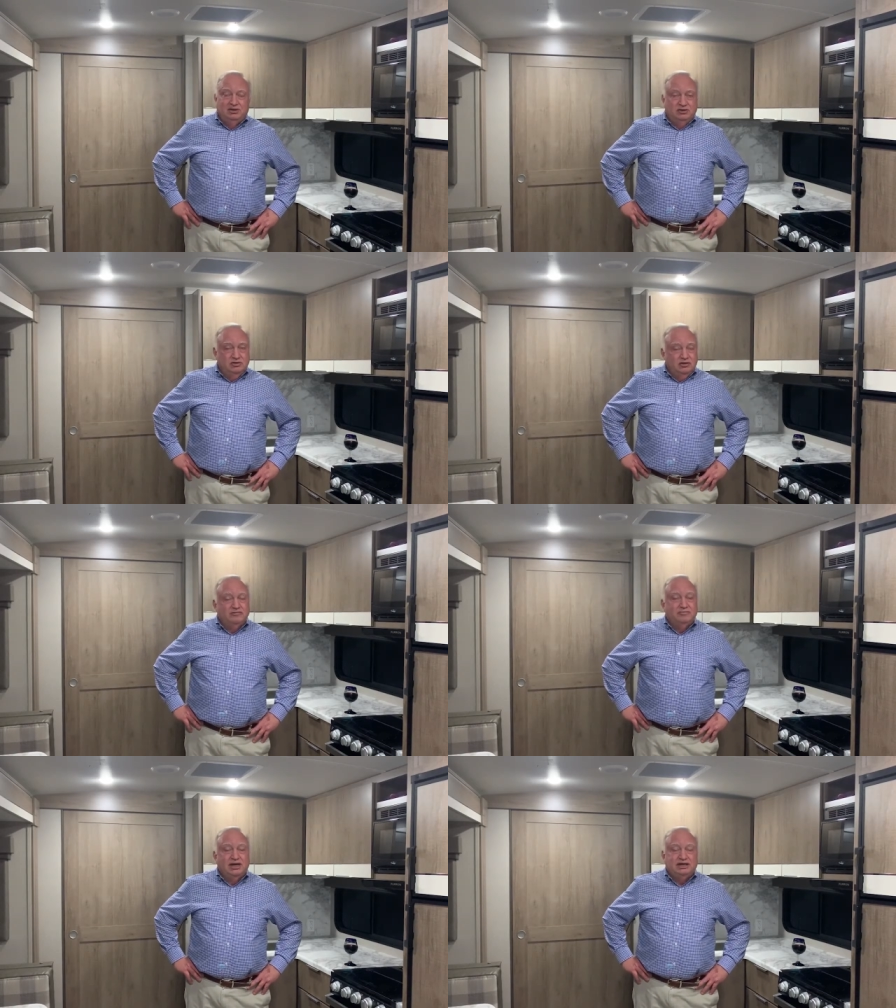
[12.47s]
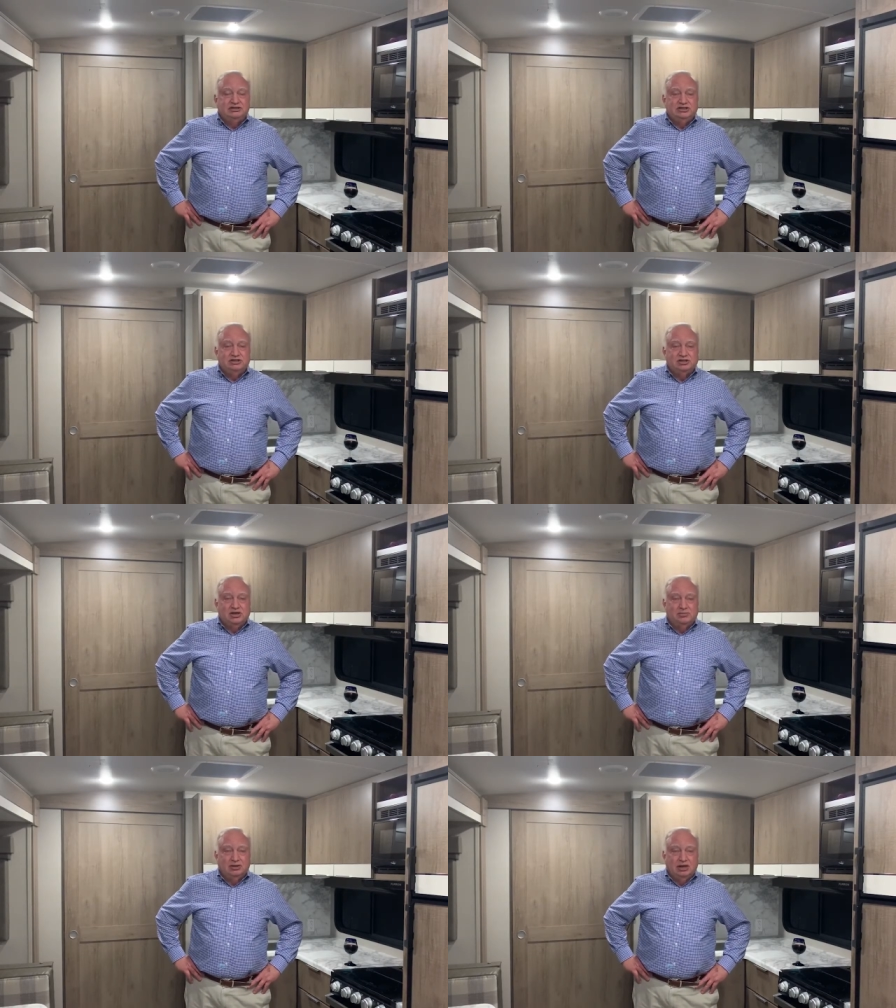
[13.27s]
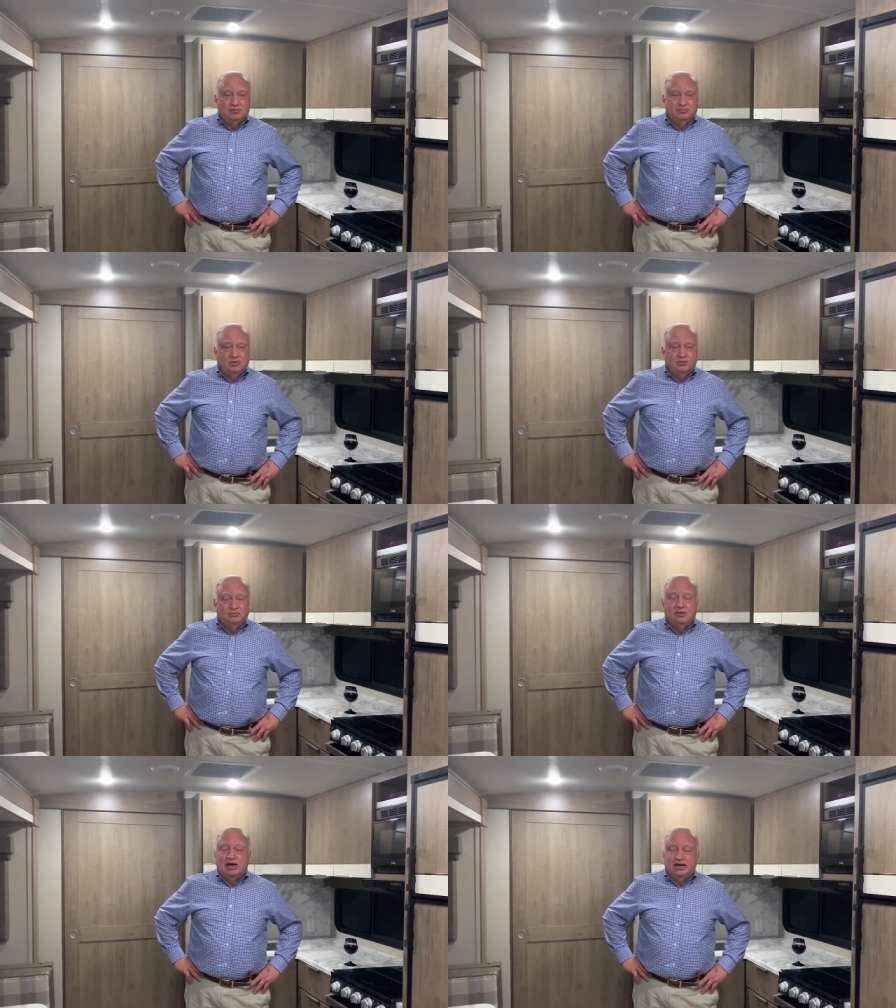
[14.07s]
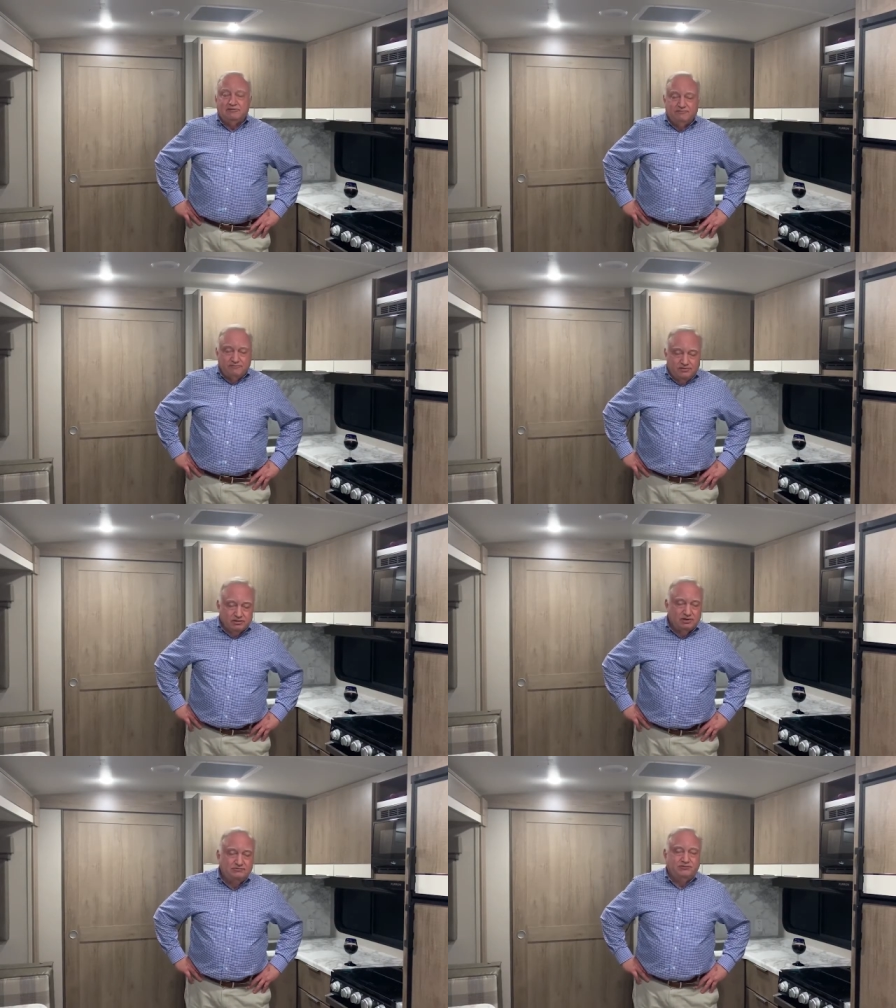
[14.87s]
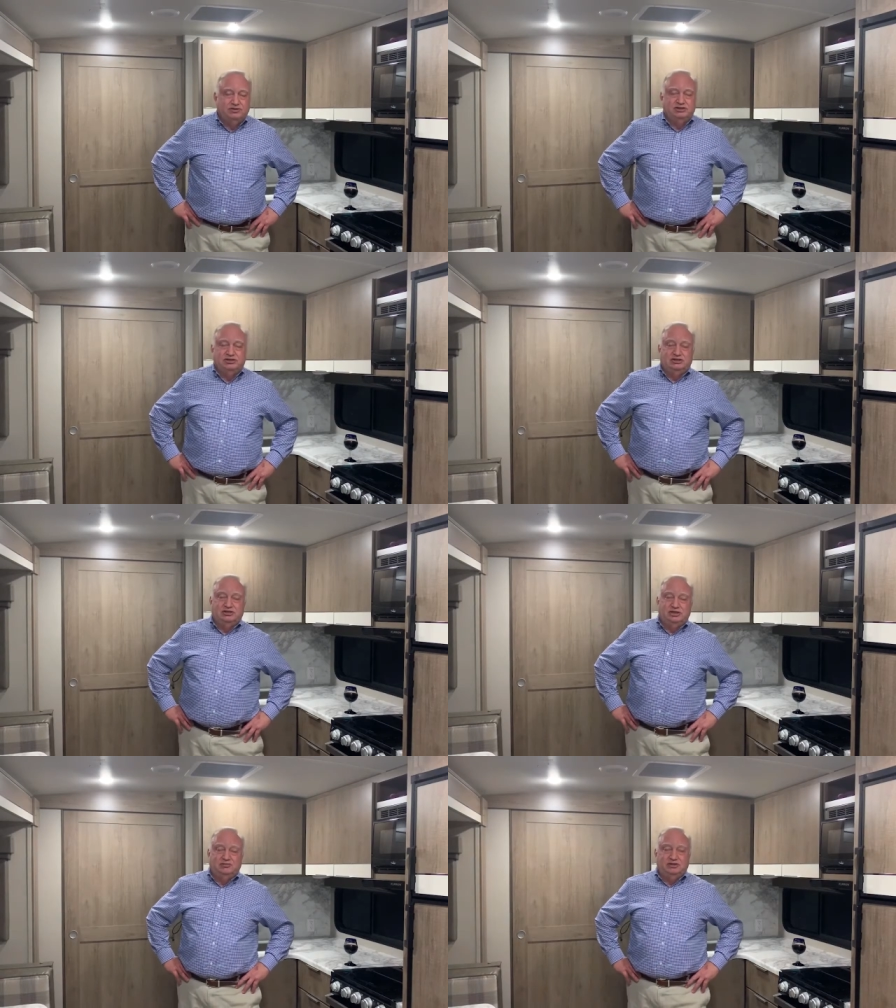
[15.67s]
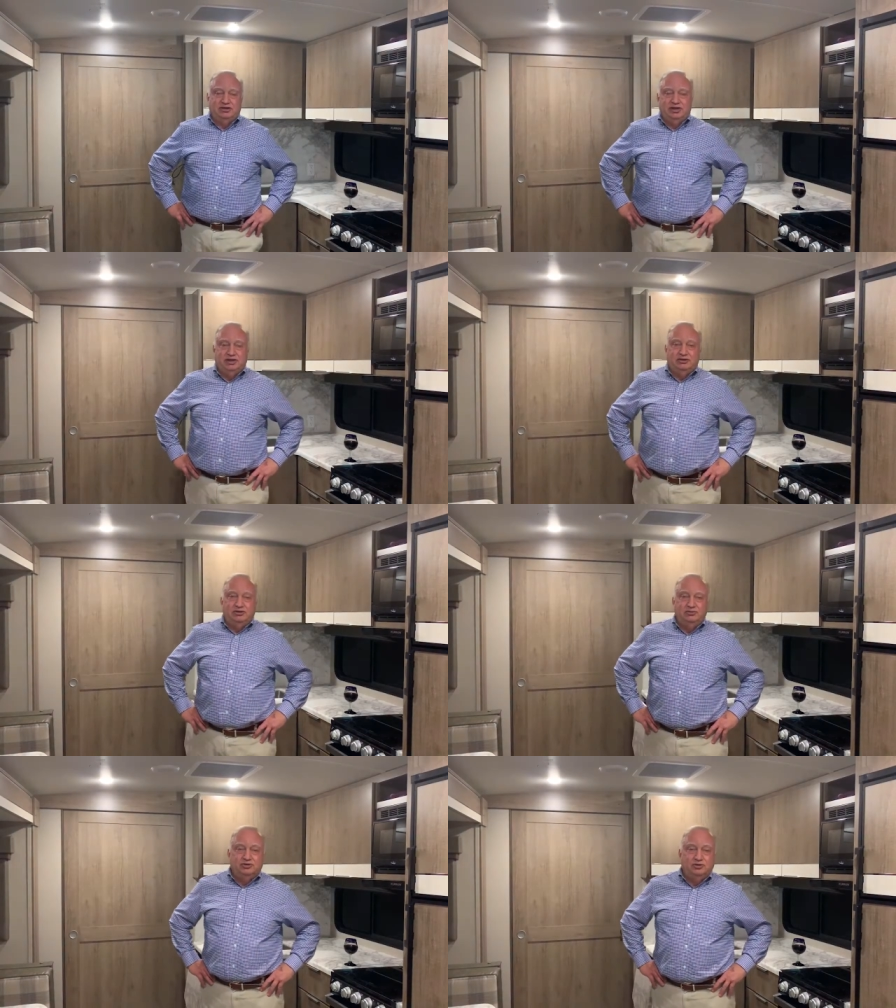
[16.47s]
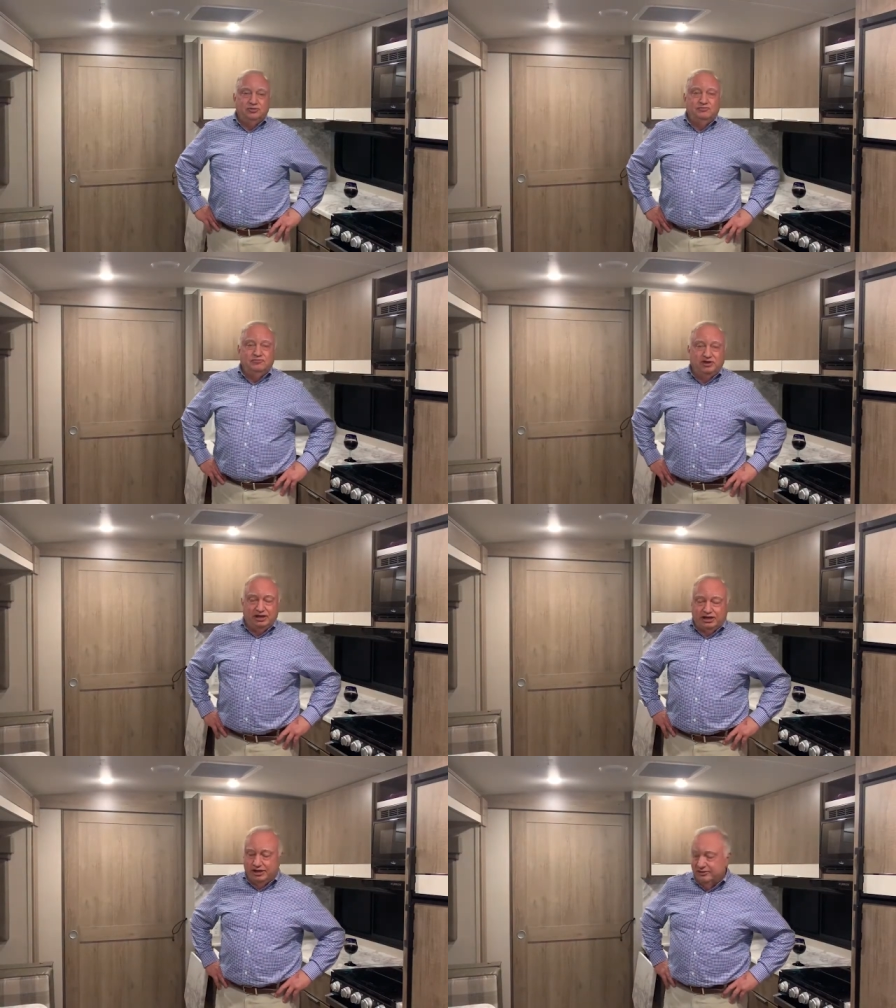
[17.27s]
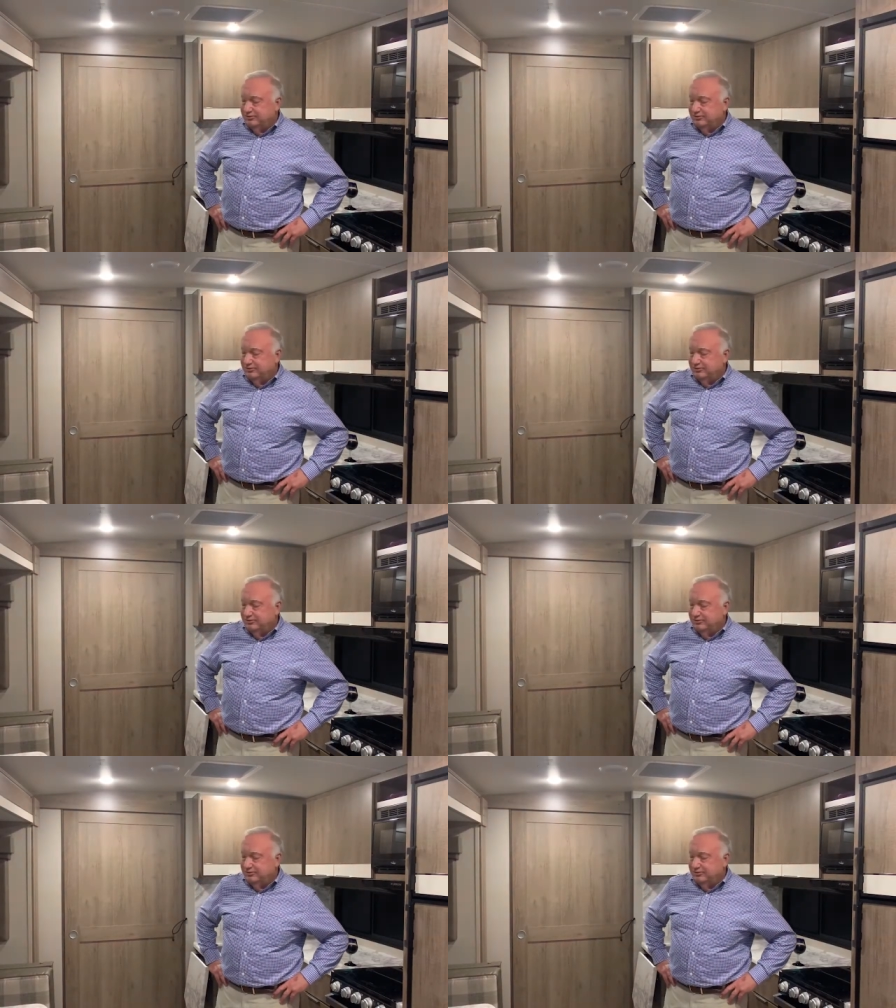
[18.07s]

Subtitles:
You have managed to stumble up on my very first attempt at a YouTube video.